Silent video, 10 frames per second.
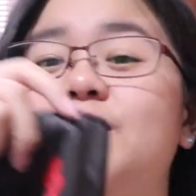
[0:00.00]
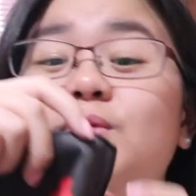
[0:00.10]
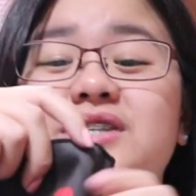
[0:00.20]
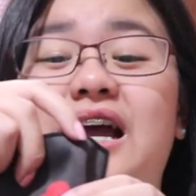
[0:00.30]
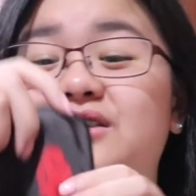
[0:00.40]

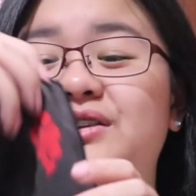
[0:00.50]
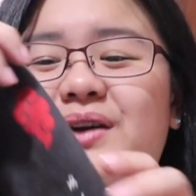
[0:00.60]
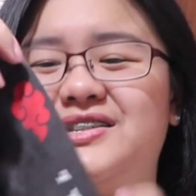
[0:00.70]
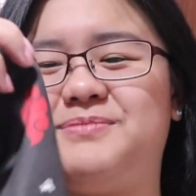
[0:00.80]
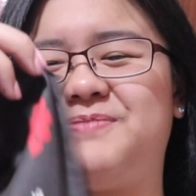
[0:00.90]
was actually
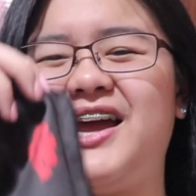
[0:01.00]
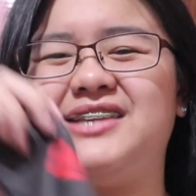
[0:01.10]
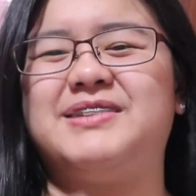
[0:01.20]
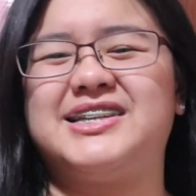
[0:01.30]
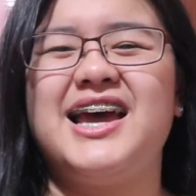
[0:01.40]
quite
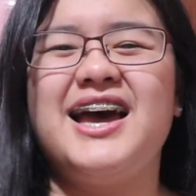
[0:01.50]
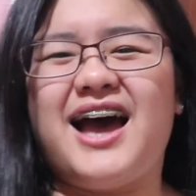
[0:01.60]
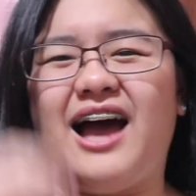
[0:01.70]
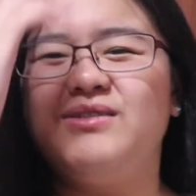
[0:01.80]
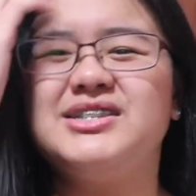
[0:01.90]
surprised because
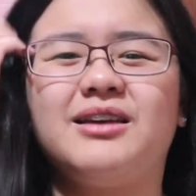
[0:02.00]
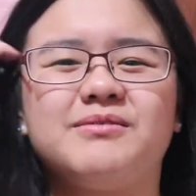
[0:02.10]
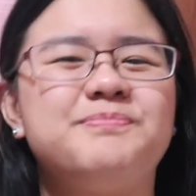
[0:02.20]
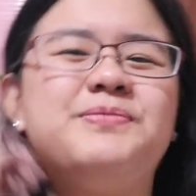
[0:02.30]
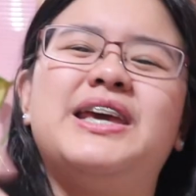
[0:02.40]
I was
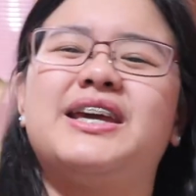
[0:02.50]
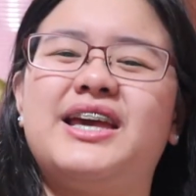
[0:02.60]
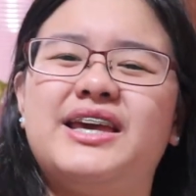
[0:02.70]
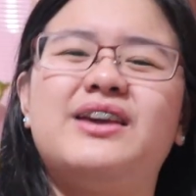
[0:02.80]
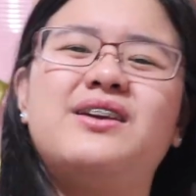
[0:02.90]
like
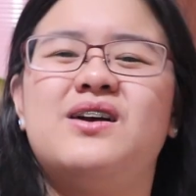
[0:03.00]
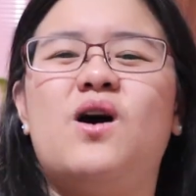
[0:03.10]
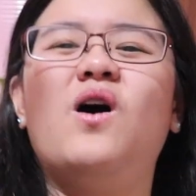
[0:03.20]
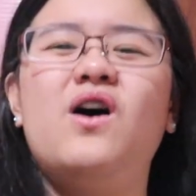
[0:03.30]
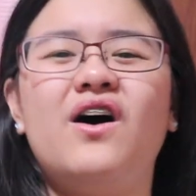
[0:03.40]
picking
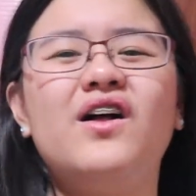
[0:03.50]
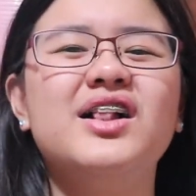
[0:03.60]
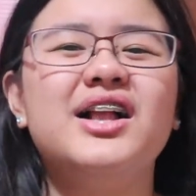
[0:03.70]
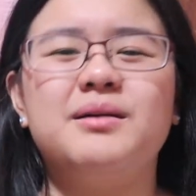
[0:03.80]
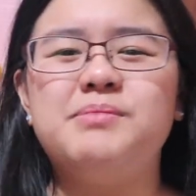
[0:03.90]

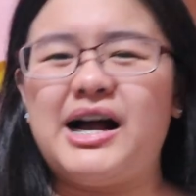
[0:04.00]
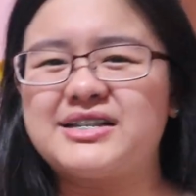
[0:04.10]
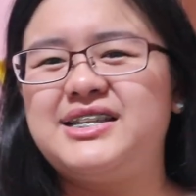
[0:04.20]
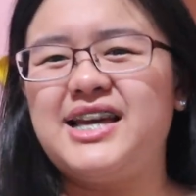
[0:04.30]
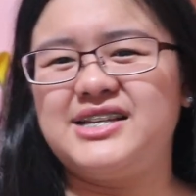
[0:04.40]
all
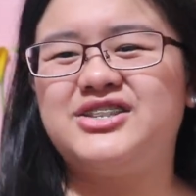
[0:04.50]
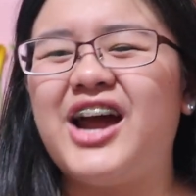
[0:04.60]
boxes,